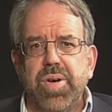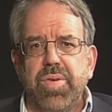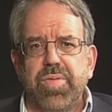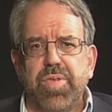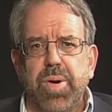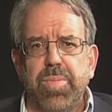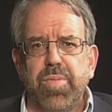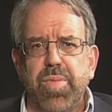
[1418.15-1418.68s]

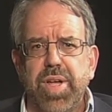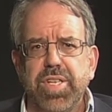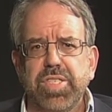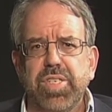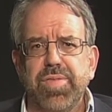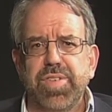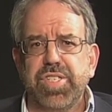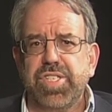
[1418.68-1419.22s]
from
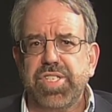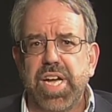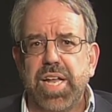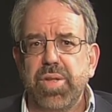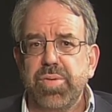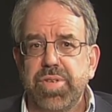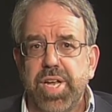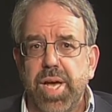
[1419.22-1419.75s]
relatively
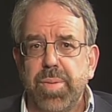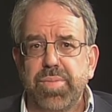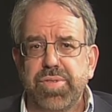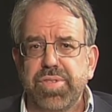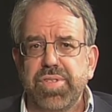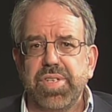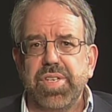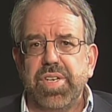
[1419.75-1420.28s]
shallow depths,